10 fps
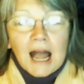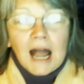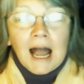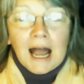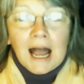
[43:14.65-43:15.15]

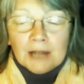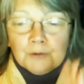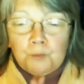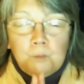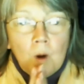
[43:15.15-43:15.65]
And
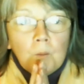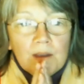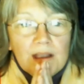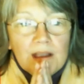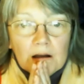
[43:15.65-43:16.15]
what
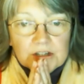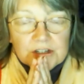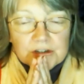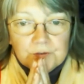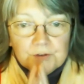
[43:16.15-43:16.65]
we are going
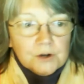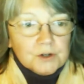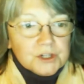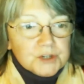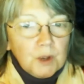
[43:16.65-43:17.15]
to do,
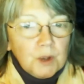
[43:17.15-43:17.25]
folks,